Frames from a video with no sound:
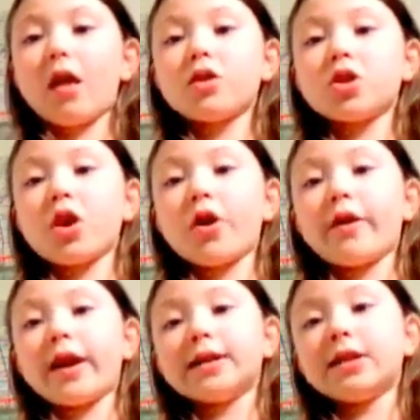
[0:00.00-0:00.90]
so
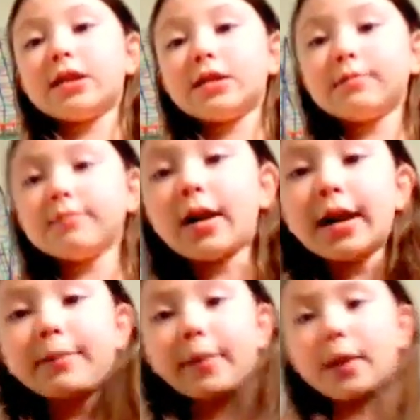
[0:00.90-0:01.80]
as you
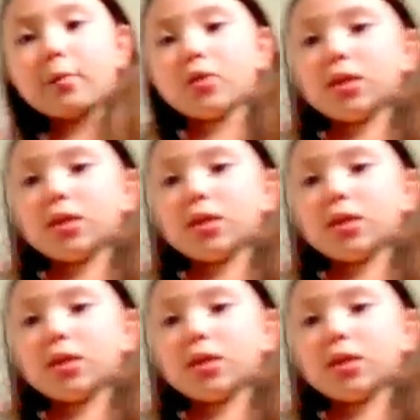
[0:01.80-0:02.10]
might be able to